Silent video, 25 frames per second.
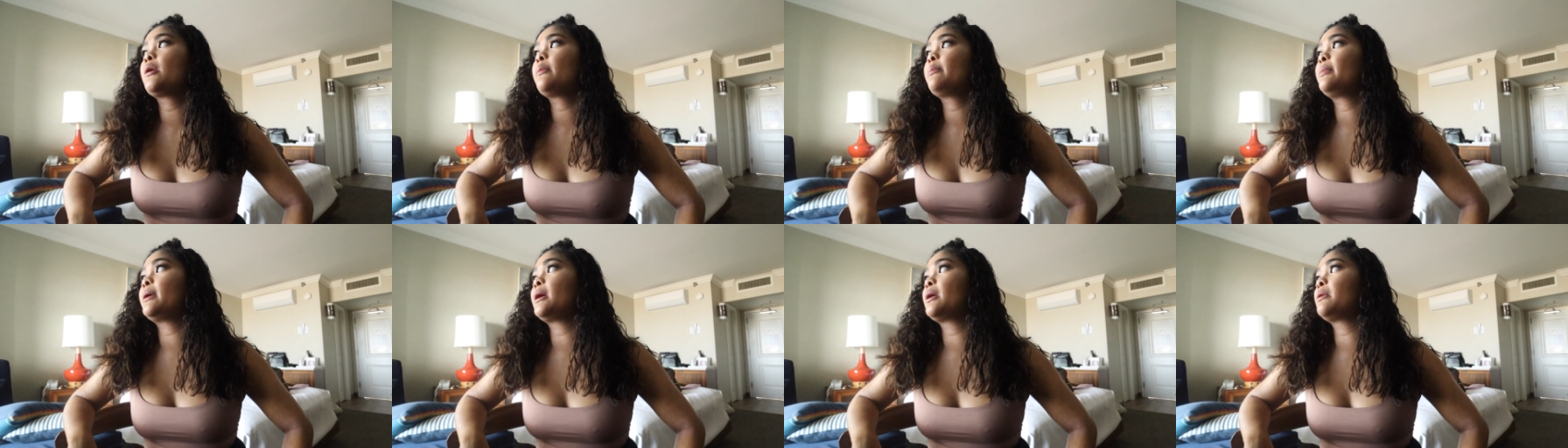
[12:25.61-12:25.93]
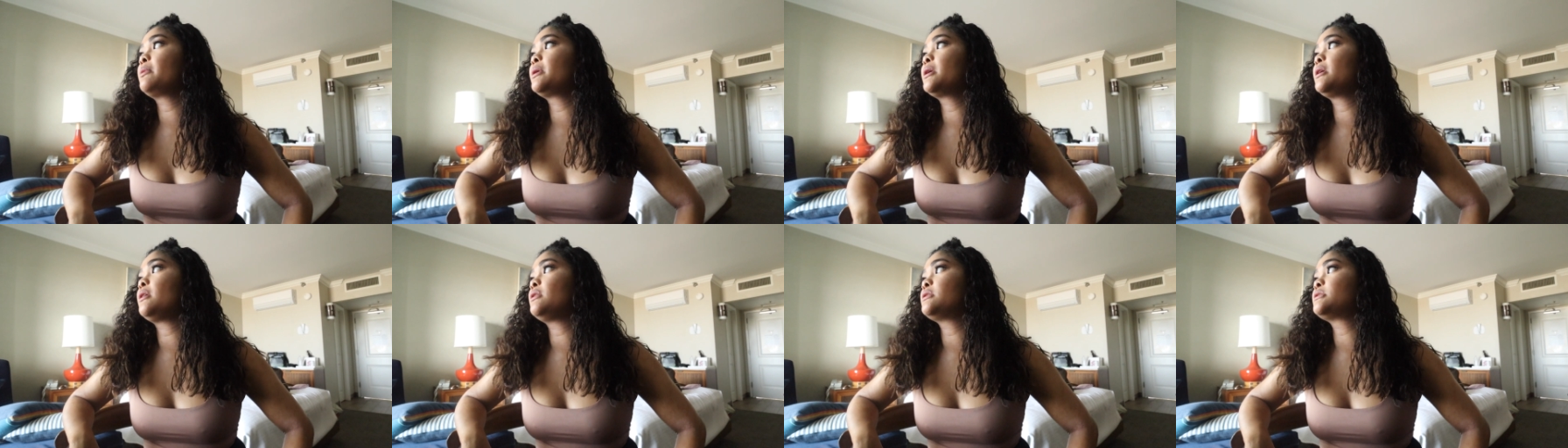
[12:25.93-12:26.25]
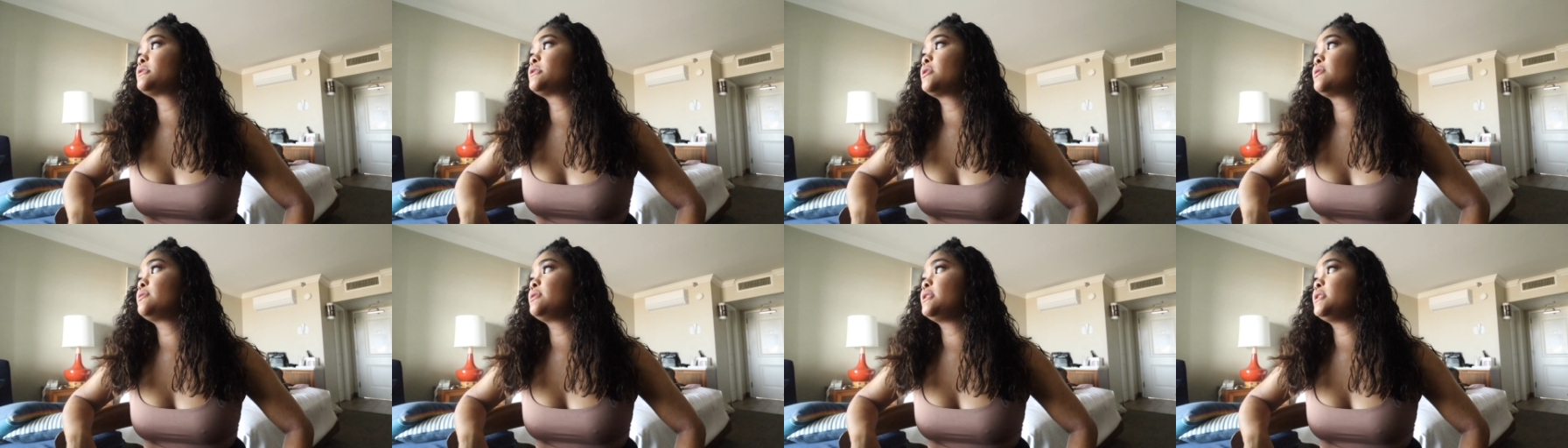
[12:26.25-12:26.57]
But we
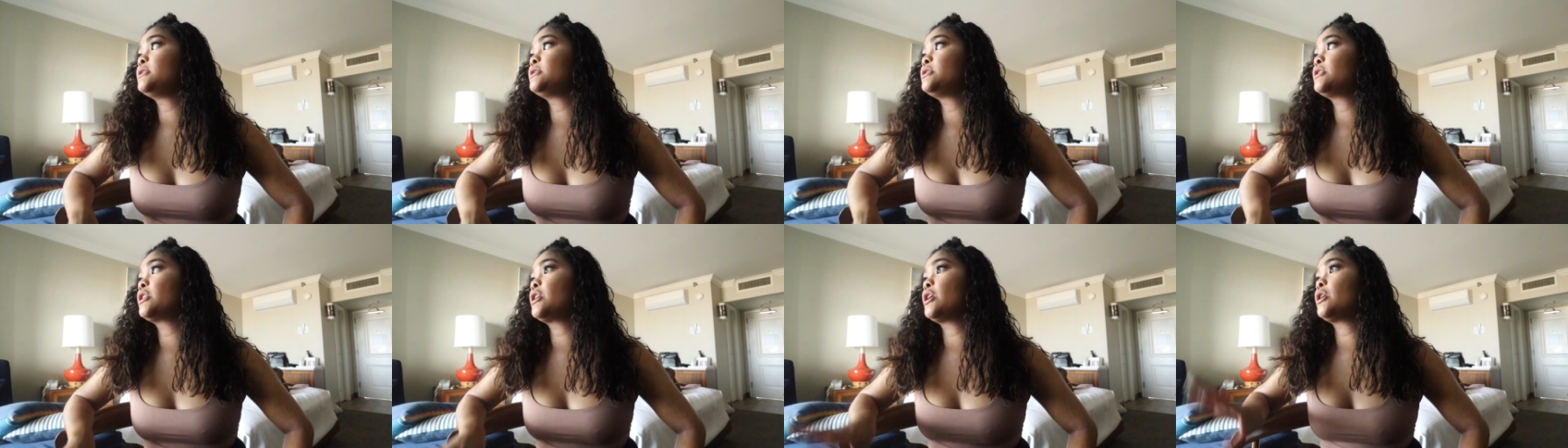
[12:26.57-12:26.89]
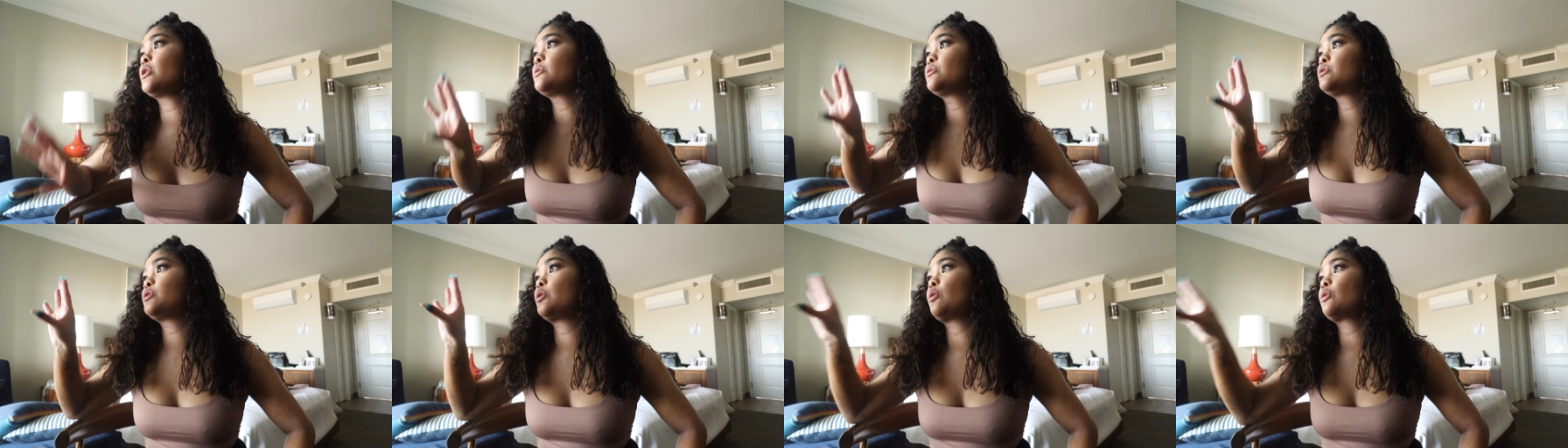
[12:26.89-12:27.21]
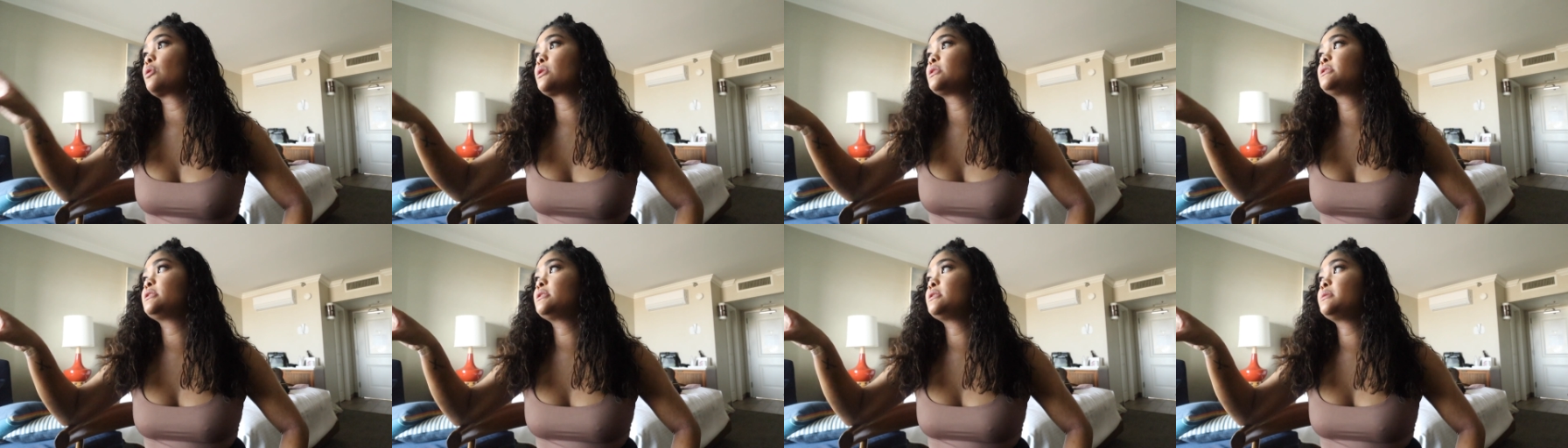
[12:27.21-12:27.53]
also need to go
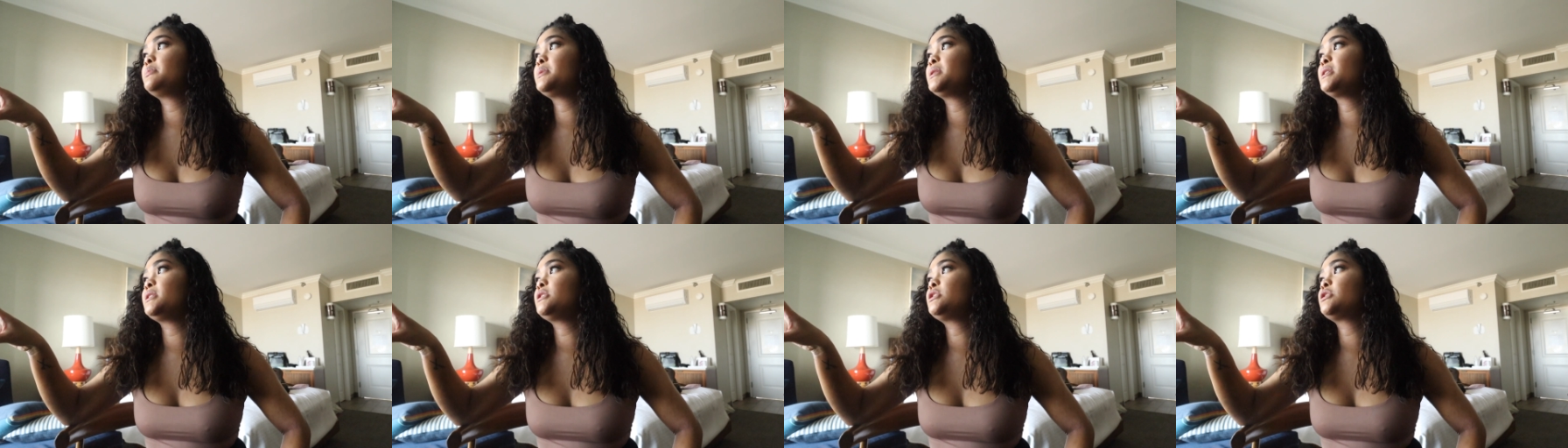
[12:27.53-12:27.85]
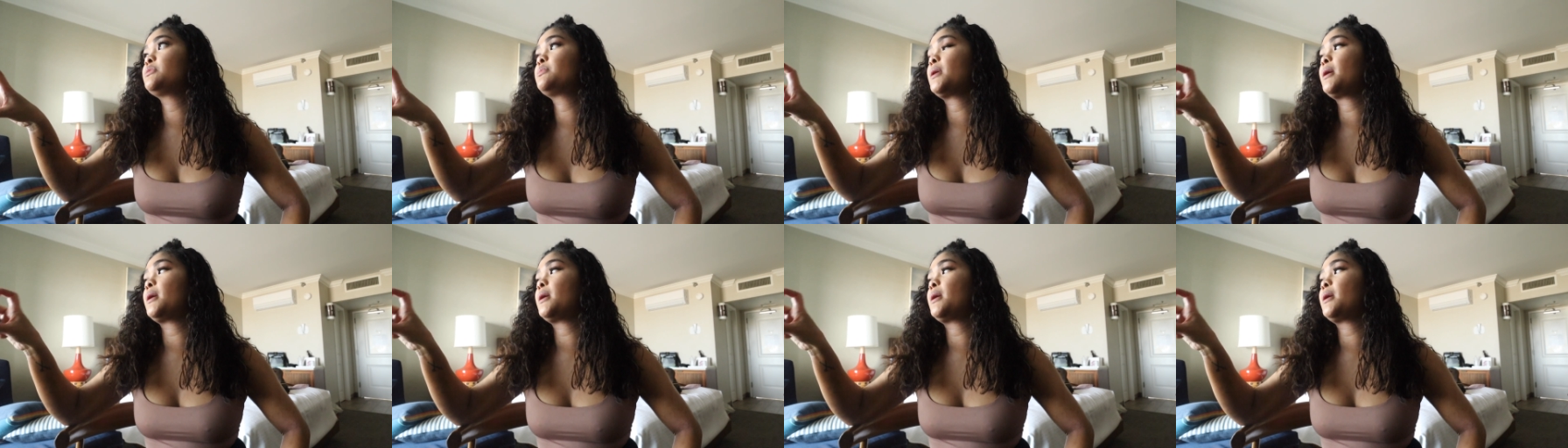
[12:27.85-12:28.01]
towards the beach.